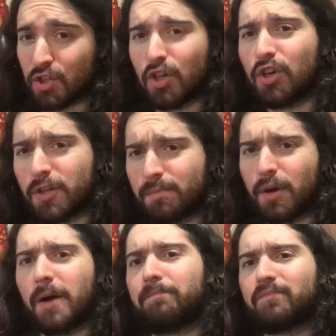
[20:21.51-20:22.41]
good
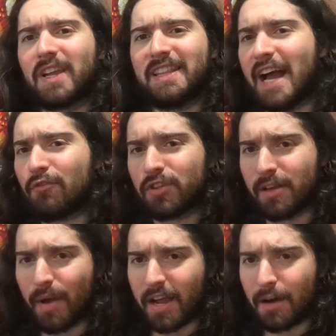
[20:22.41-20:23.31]
but not really
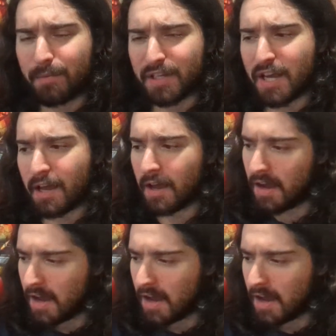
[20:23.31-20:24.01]
my cup of tea.